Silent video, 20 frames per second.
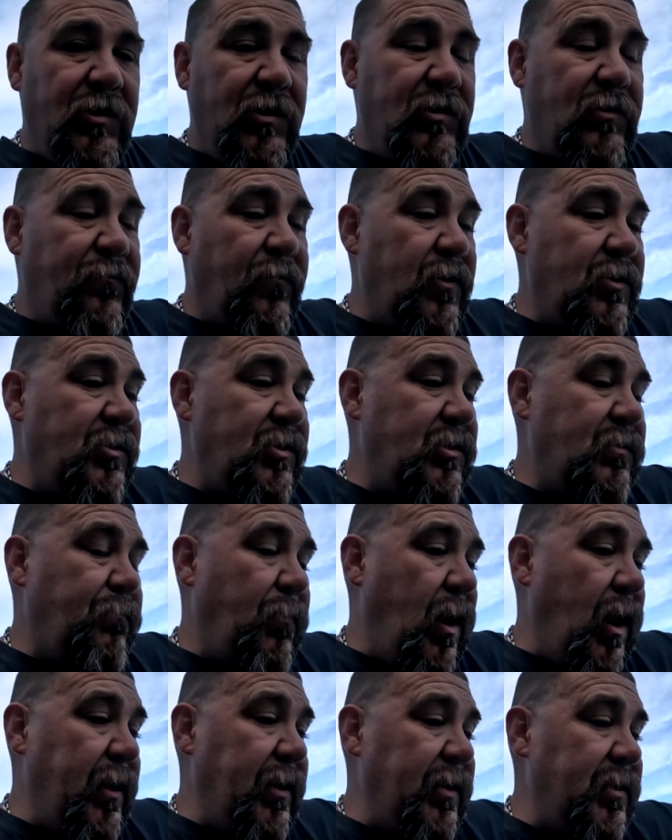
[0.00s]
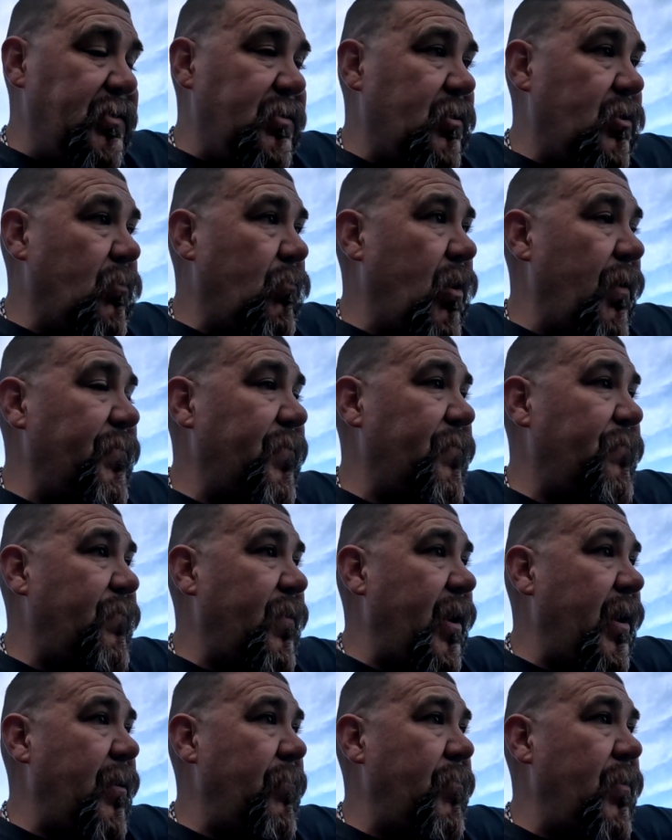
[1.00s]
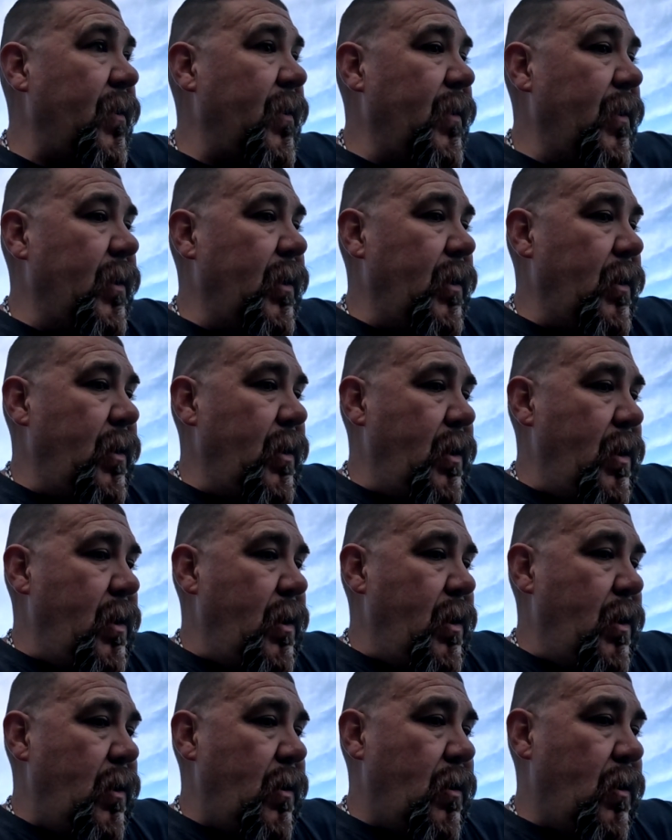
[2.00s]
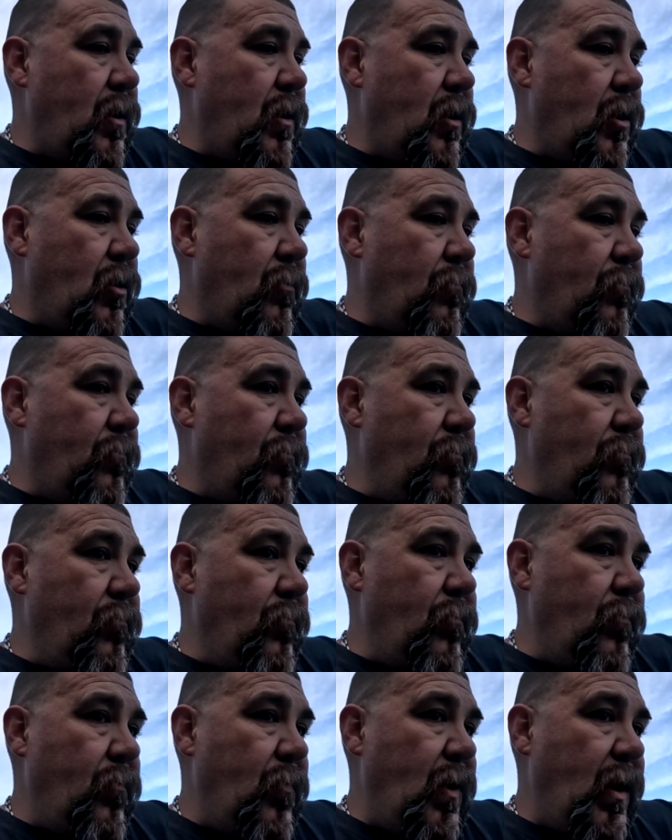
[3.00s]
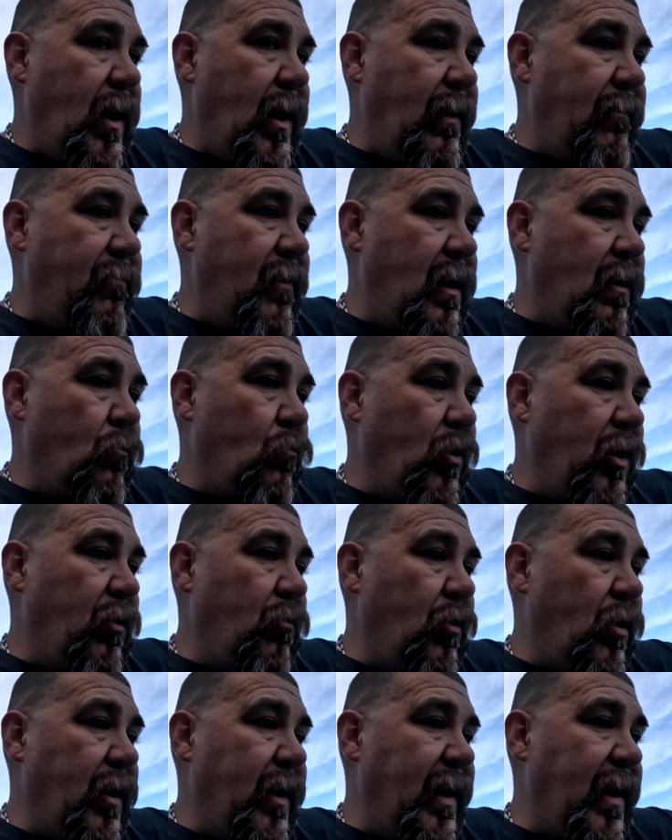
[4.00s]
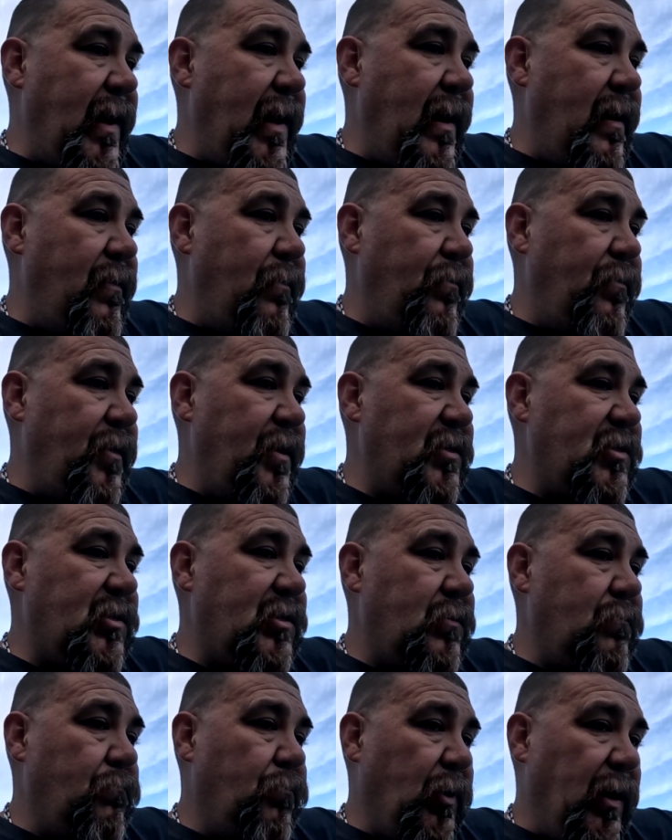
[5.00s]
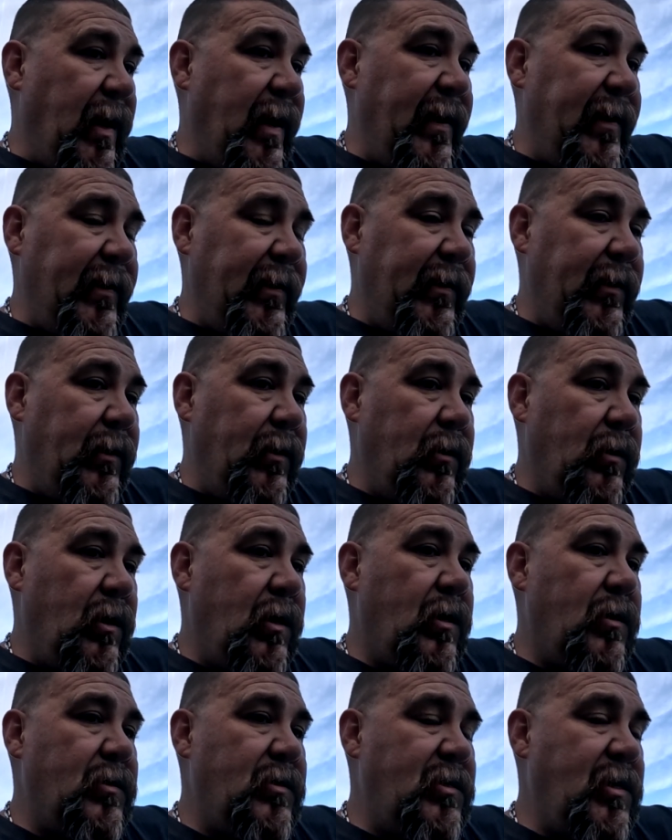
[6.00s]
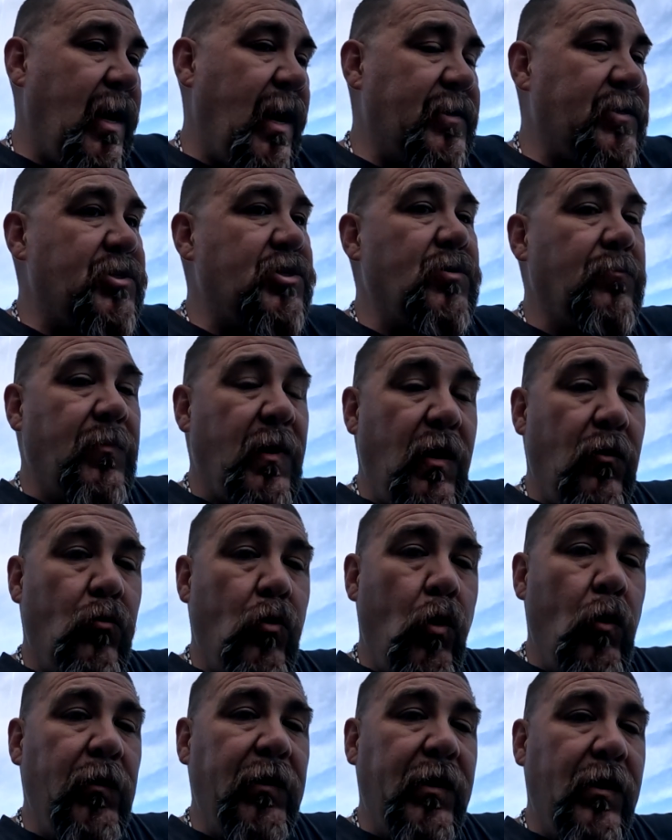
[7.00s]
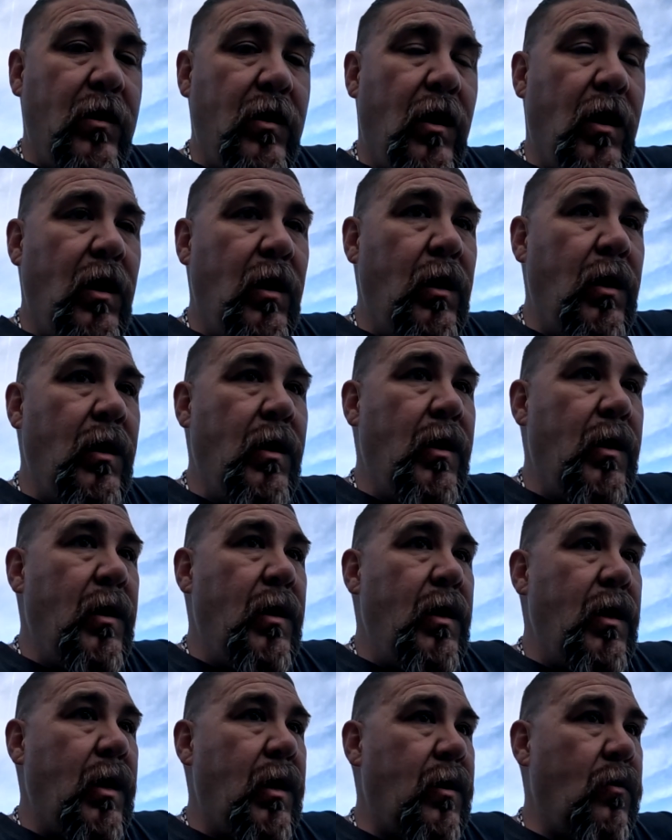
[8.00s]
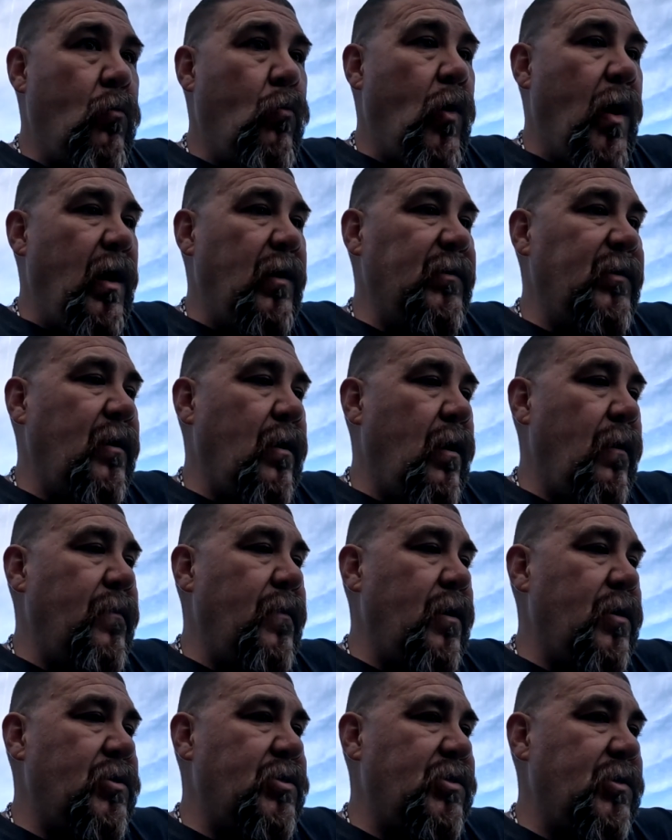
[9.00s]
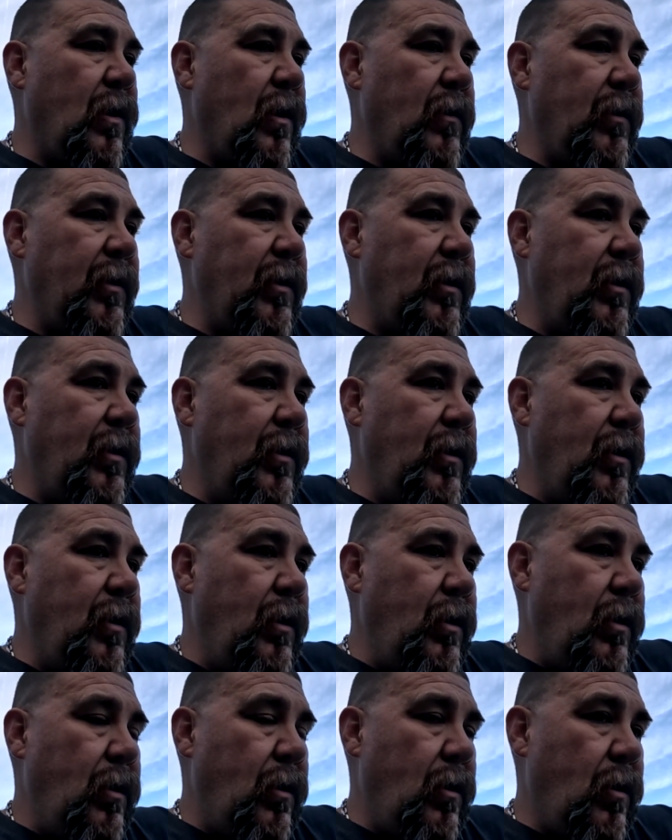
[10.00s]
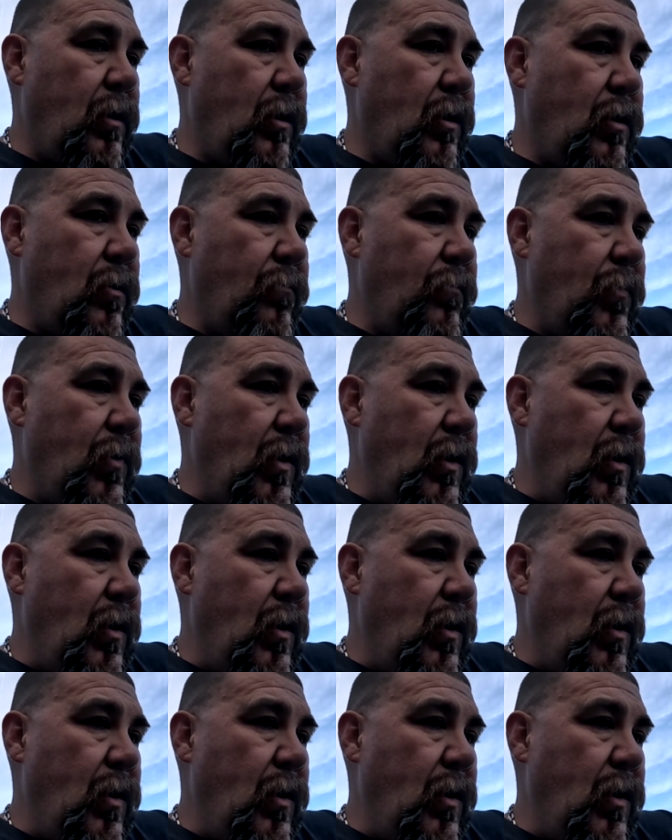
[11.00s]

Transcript: things first, this body needs to come off the frame, and then we will get this body attached to my rolling cart and welded on there solid. I'm